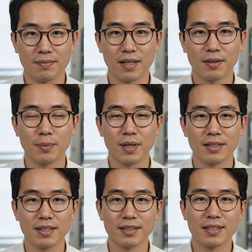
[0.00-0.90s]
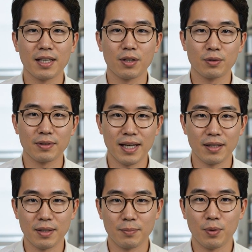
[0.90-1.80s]
leaving behind a stale,
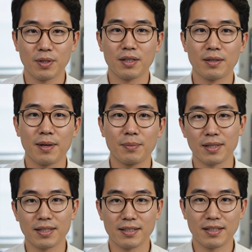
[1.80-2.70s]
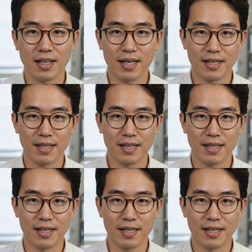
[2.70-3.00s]
dangling pointer to memory that's